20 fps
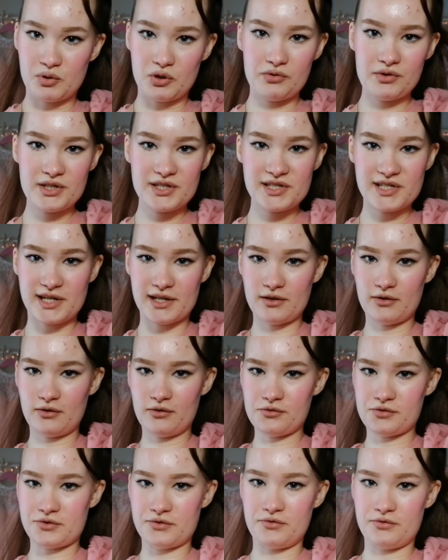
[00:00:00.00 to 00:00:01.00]
ponytail
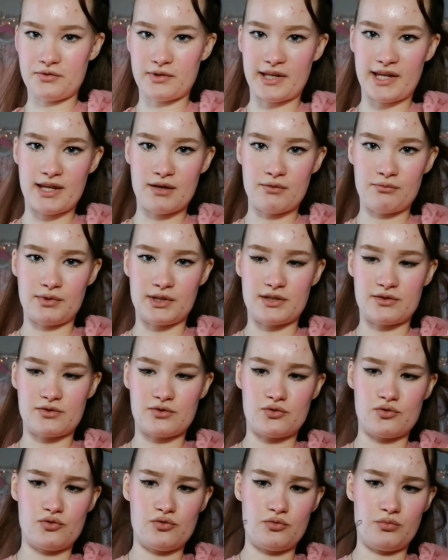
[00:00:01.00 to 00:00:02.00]
also came with
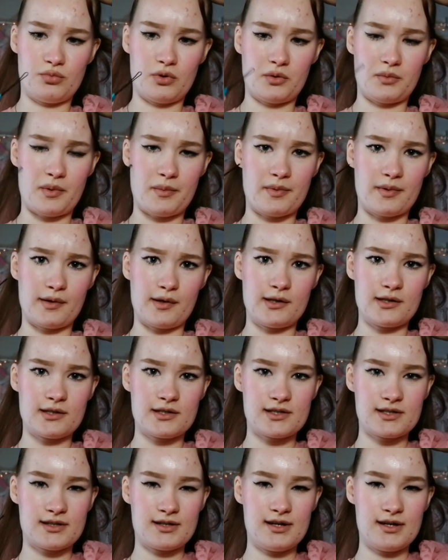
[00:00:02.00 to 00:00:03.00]
2 bobby
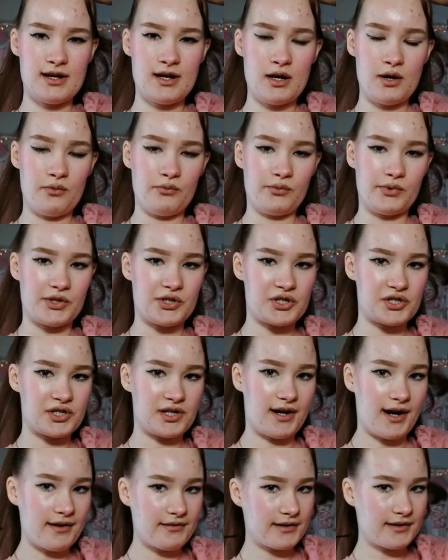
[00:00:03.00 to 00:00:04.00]
pins, which
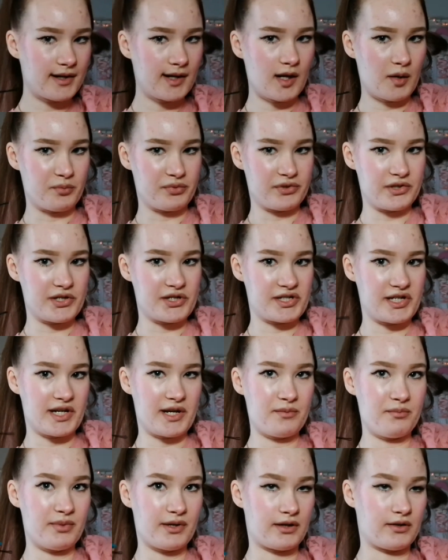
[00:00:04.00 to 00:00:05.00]
I really
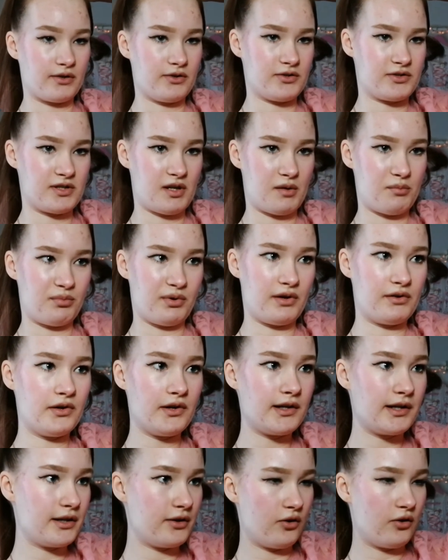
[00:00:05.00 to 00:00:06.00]
appreciate because
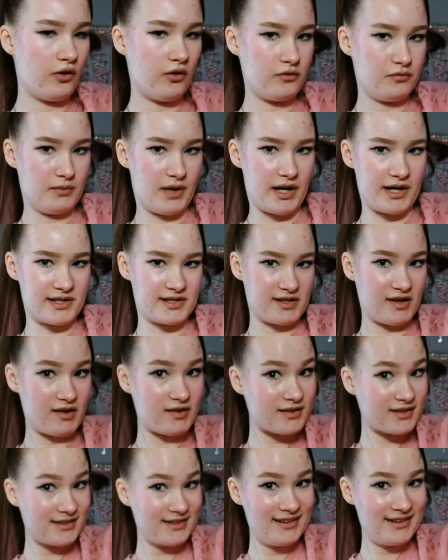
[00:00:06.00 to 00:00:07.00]
apparently all of mine
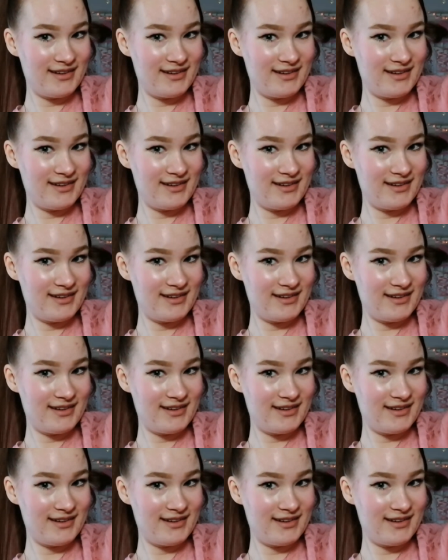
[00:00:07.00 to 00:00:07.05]
suck.